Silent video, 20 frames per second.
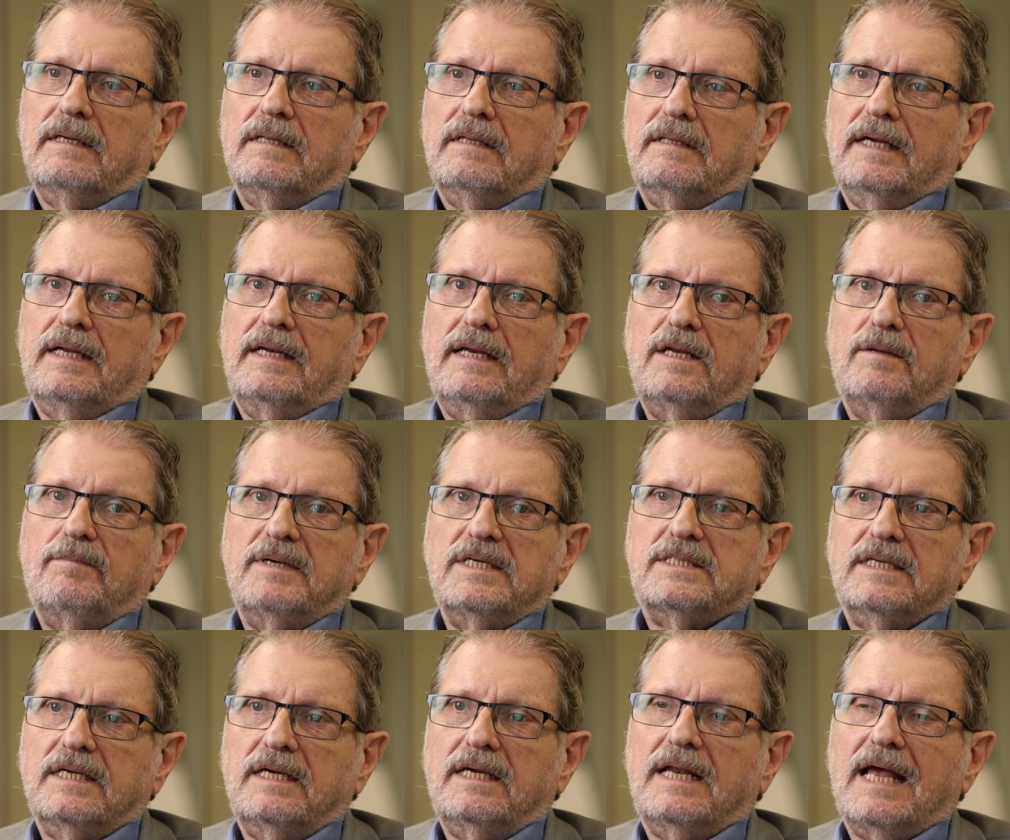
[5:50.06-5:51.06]
They need to be
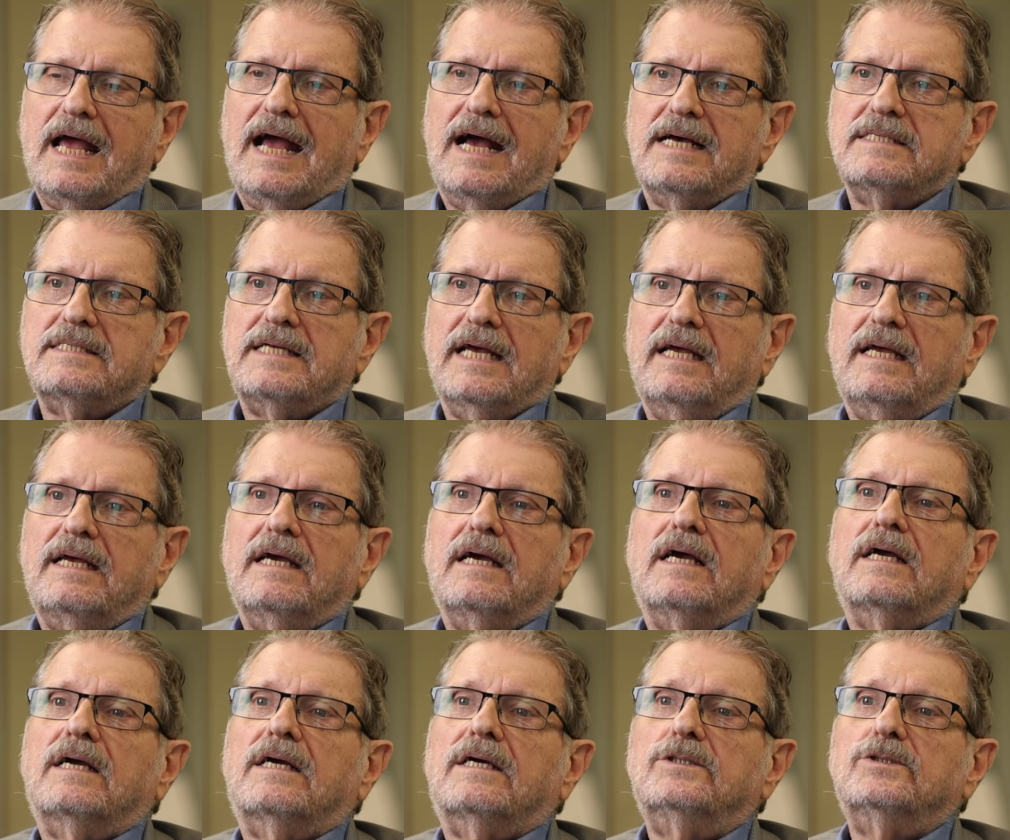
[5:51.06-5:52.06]
seen as a
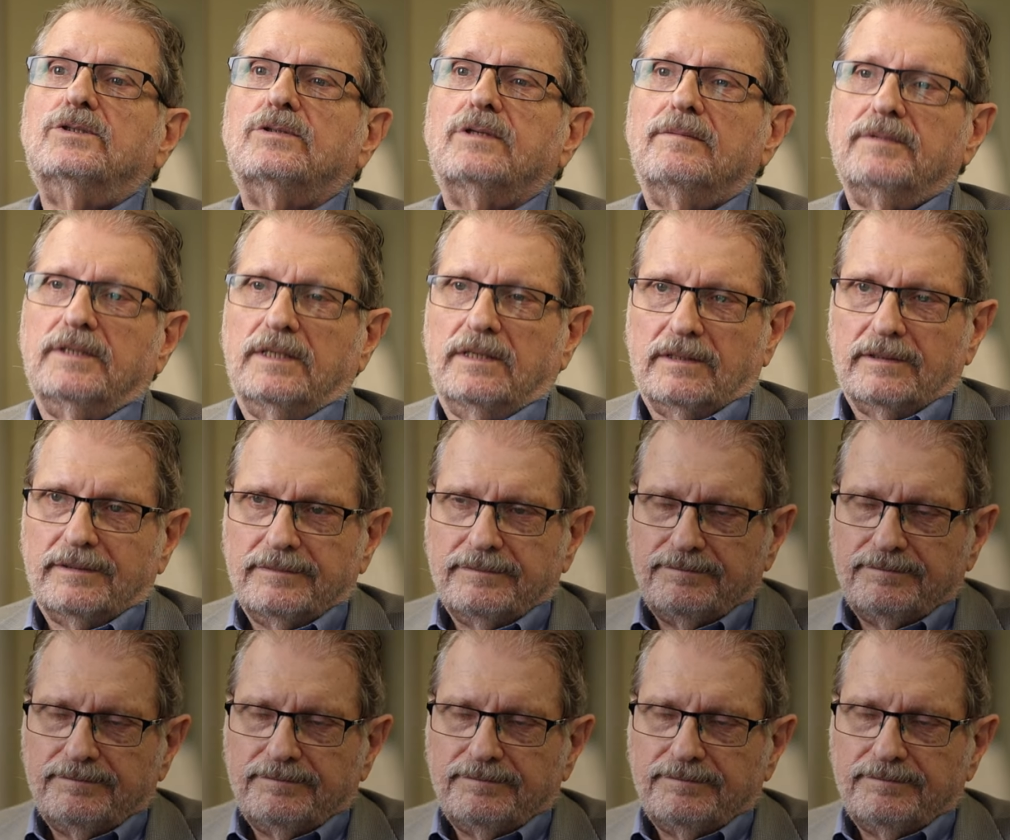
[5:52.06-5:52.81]
contributor,